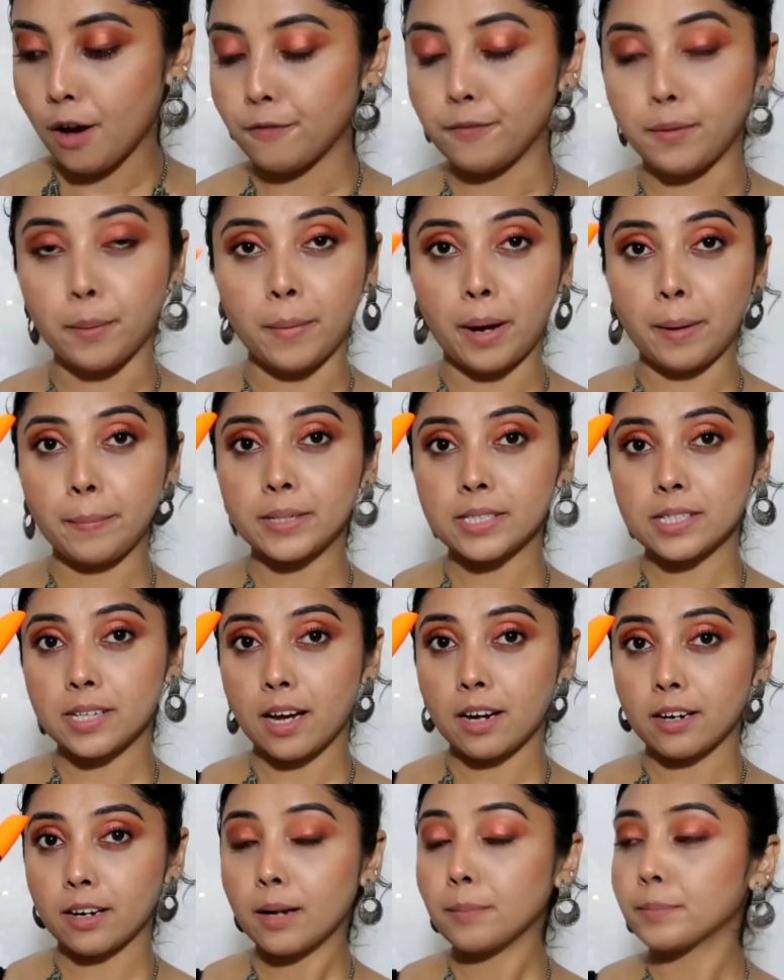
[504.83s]
For my
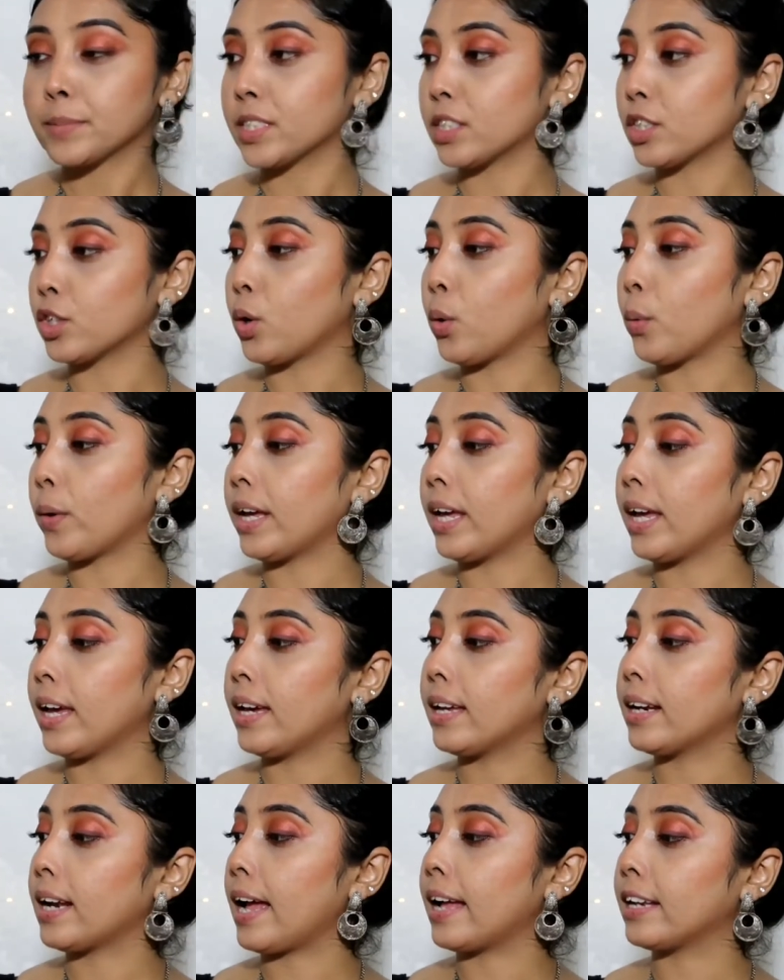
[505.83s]
mascara, I'm gonna go
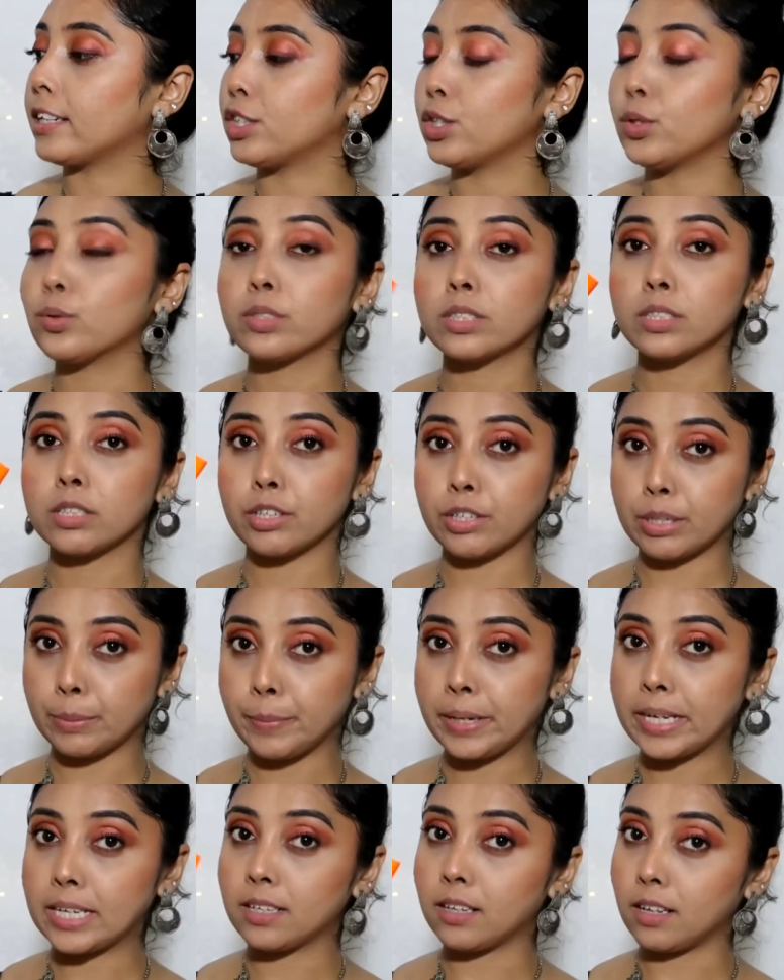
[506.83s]
ahead and use the
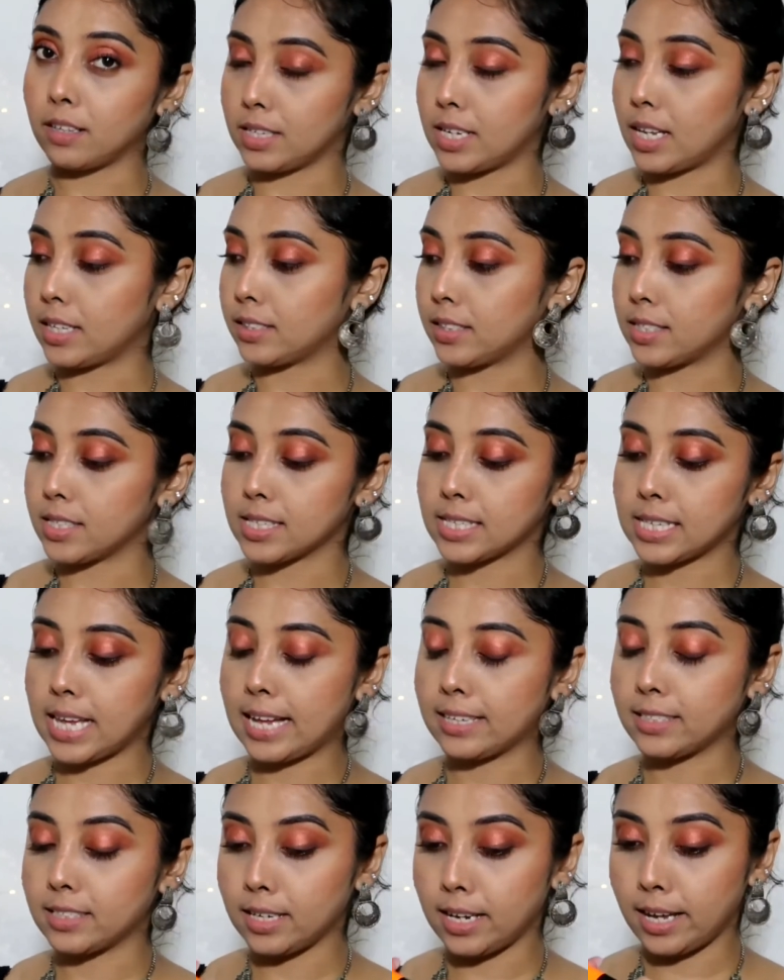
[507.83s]
Rimmel London
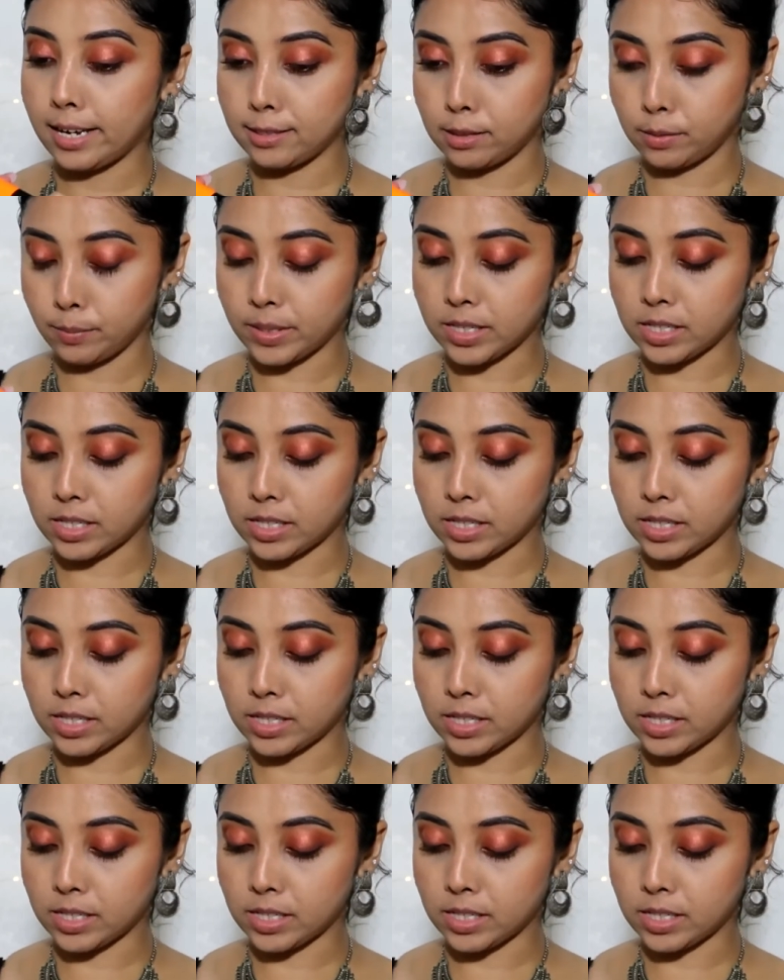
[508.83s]
Scandaleyes